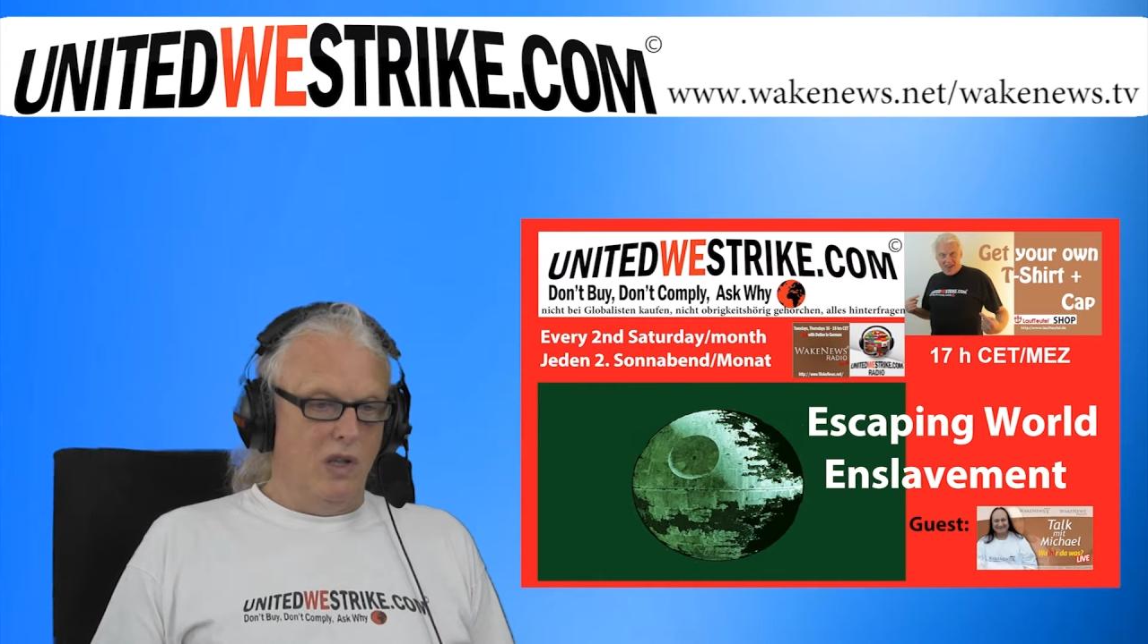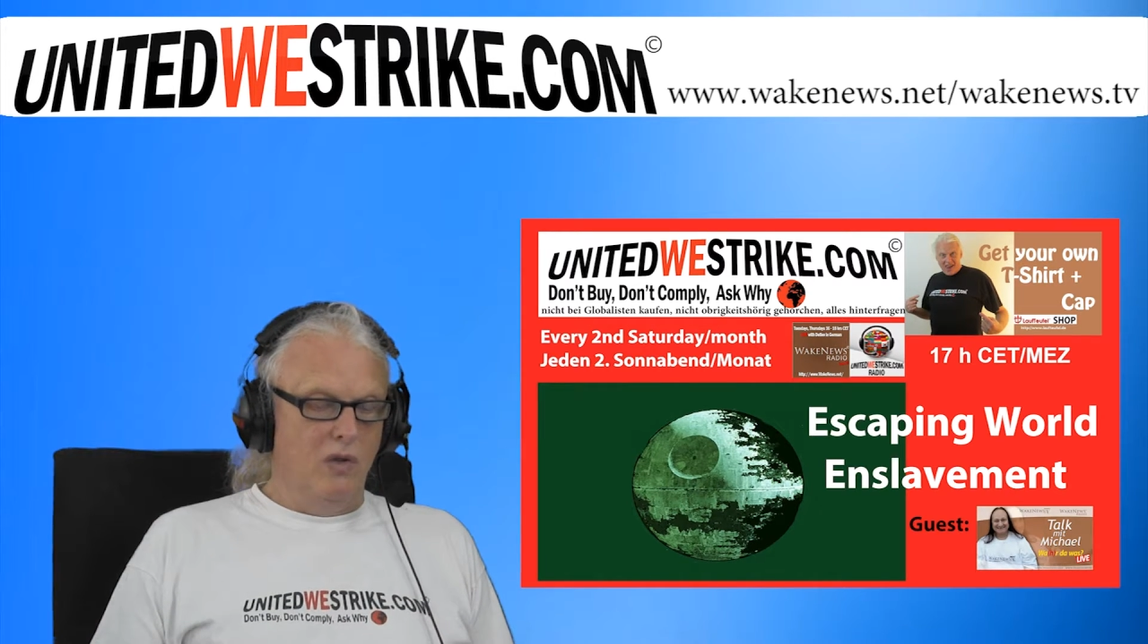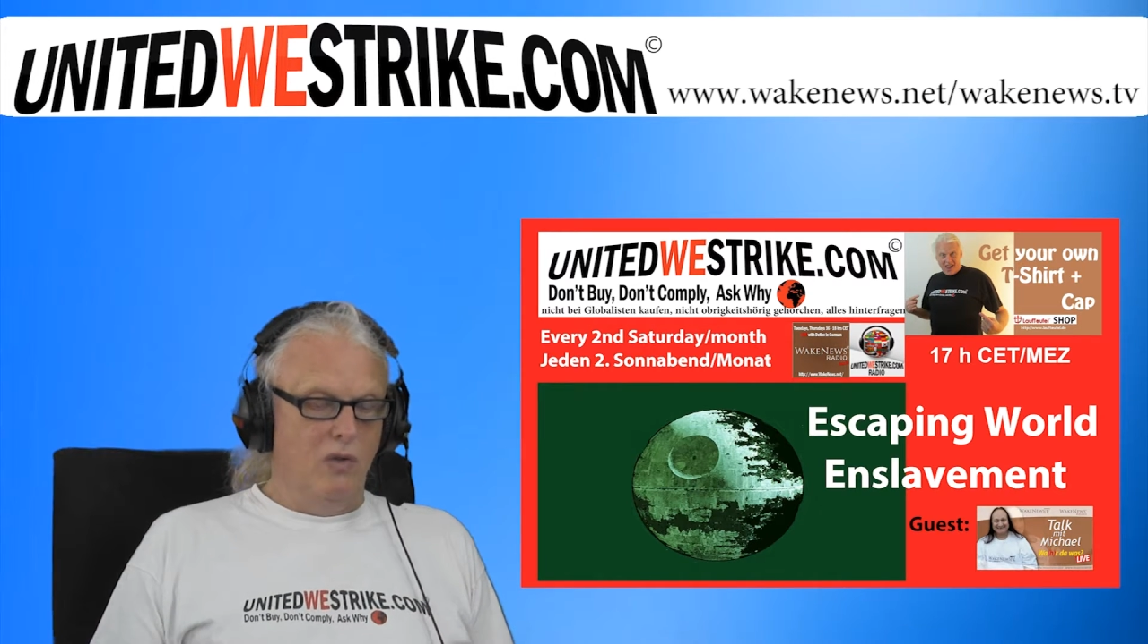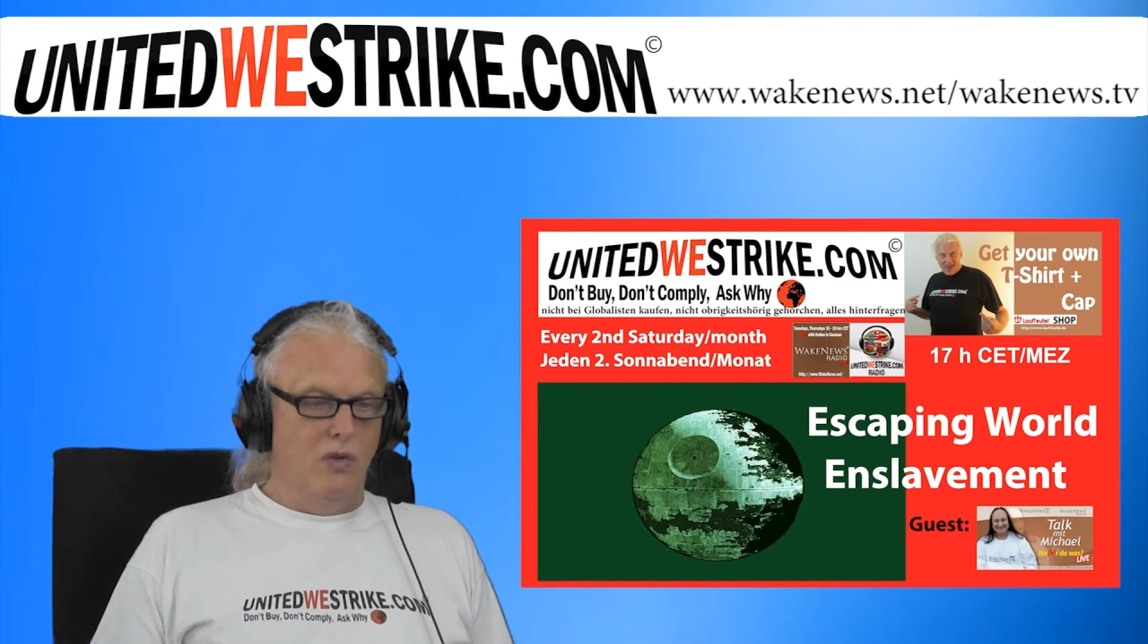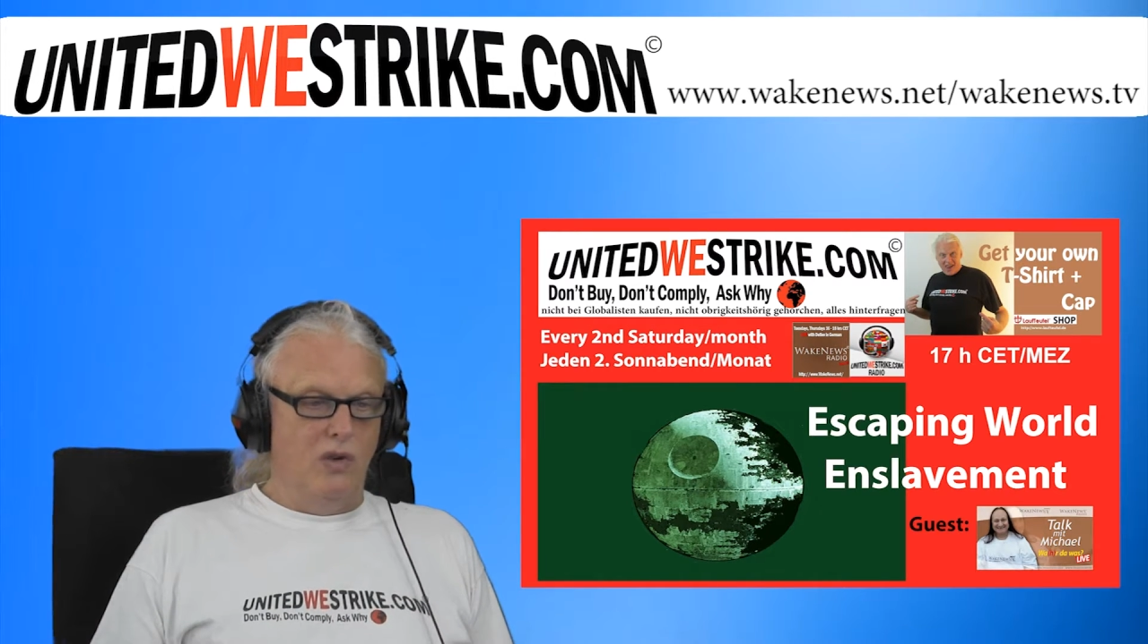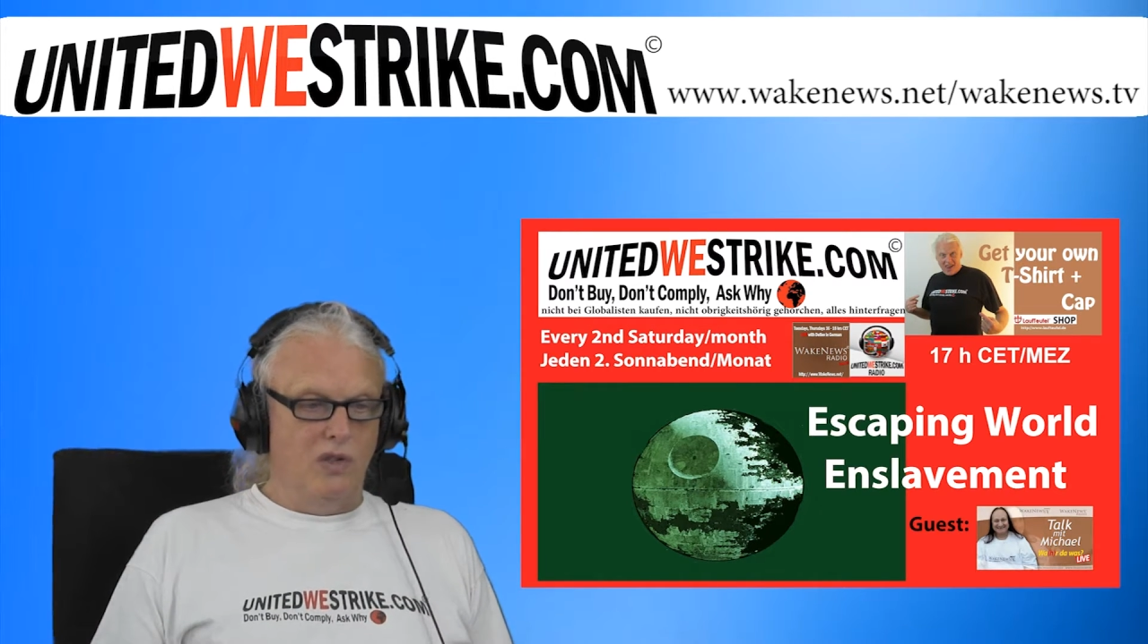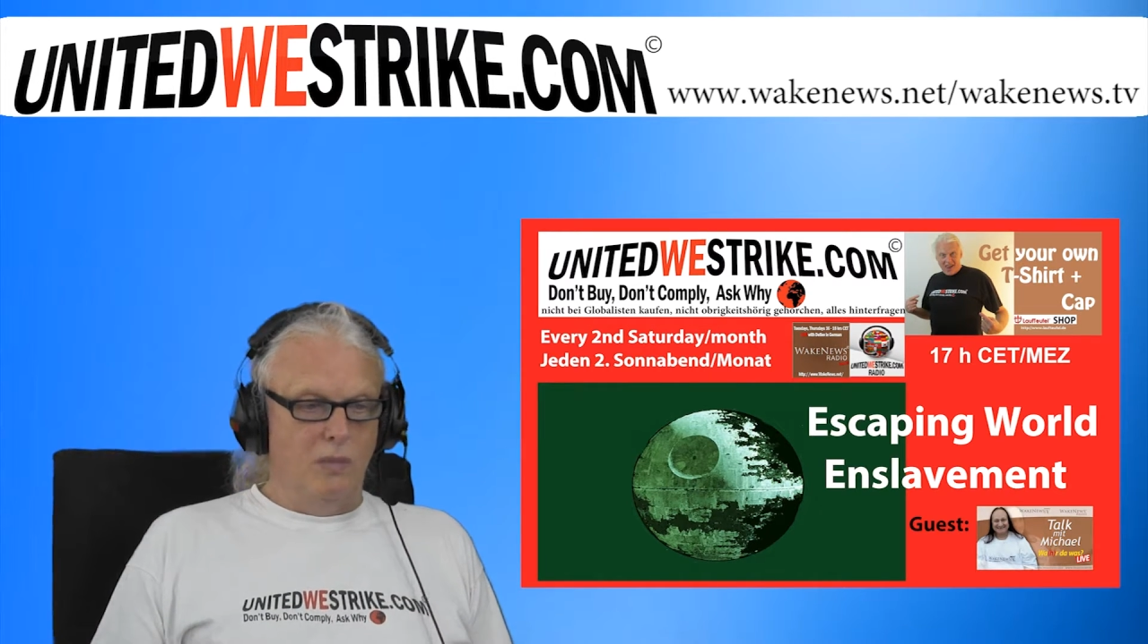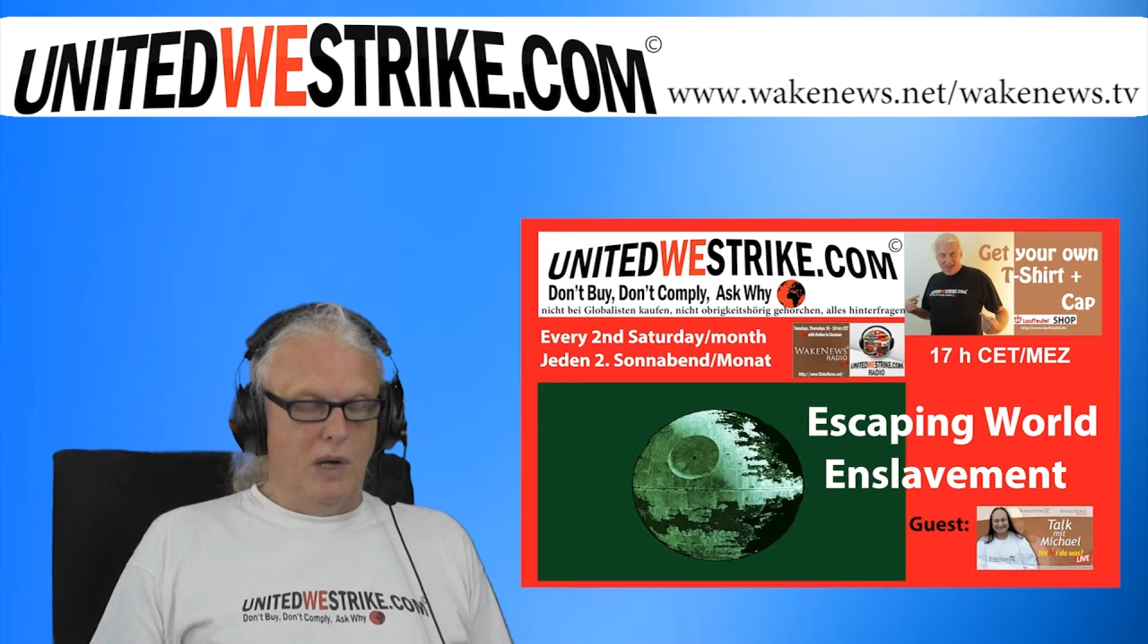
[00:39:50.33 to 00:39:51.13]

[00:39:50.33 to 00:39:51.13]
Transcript: are your thoughts